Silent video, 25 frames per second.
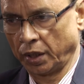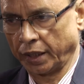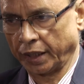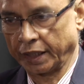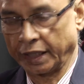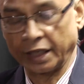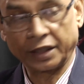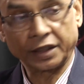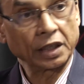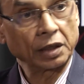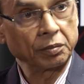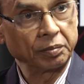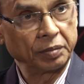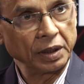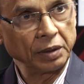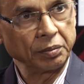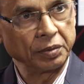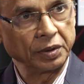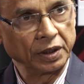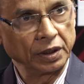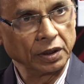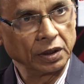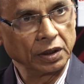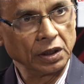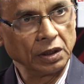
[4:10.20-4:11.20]
get their
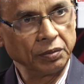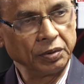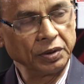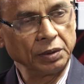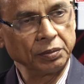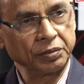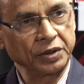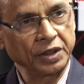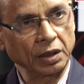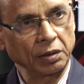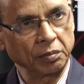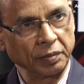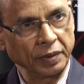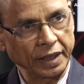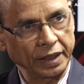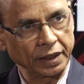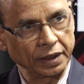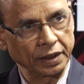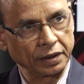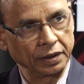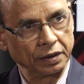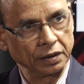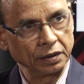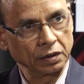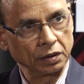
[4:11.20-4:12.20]
baby, even if they are married.
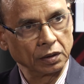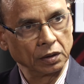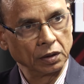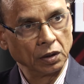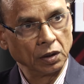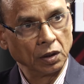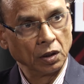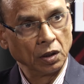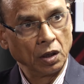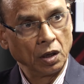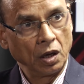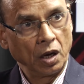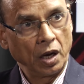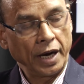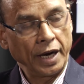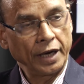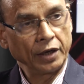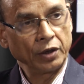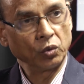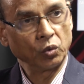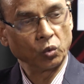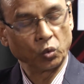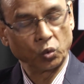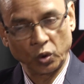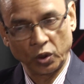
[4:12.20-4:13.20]

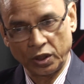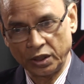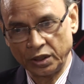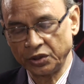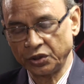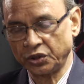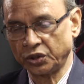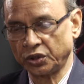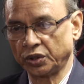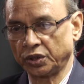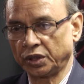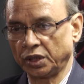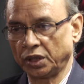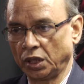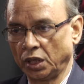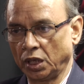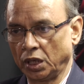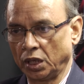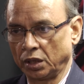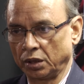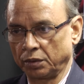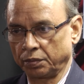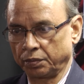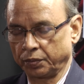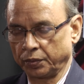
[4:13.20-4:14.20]
And once they
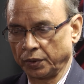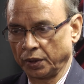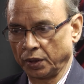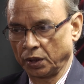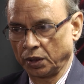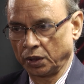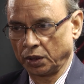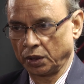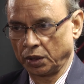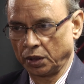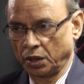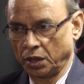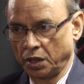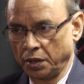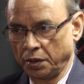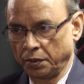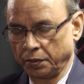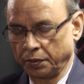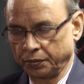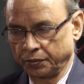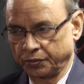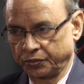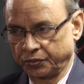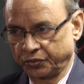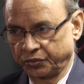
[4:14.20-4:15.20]
are
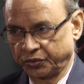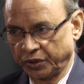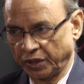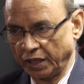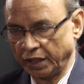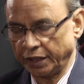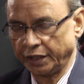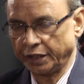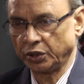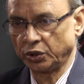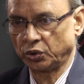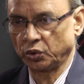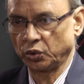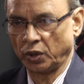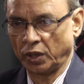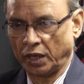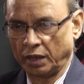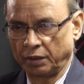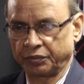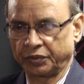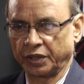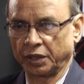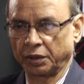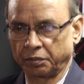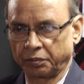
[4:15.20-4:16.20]
failing to
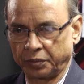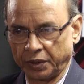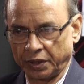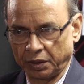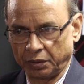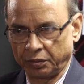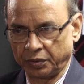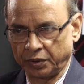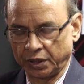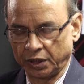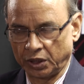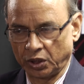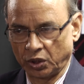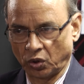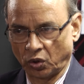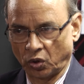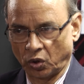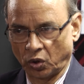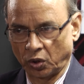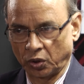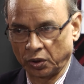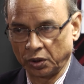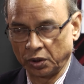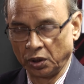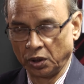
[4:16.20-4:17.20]
have their baby,
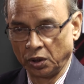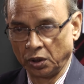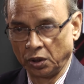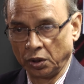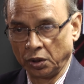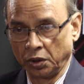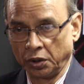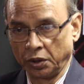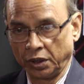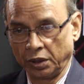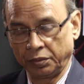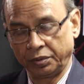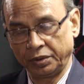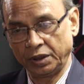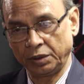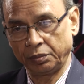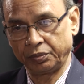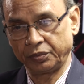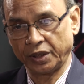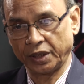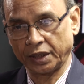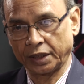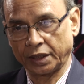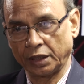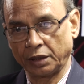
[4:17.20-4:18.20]
or even if
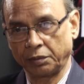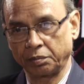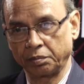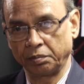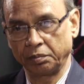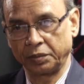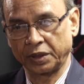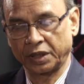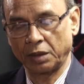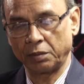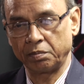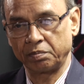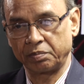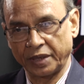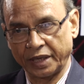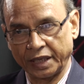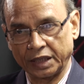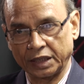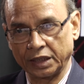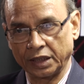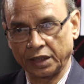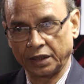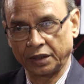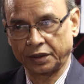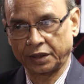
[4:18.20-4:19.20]
they become
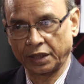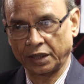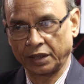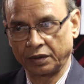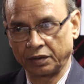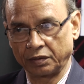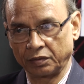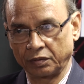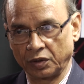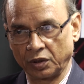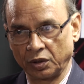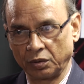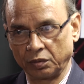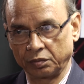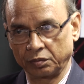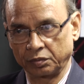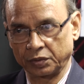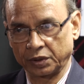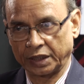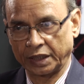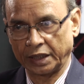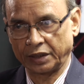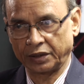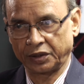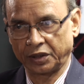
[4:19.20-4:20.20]
pregnant and
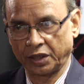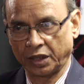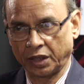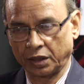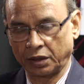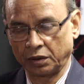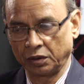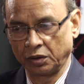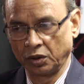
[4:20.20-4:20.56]
get their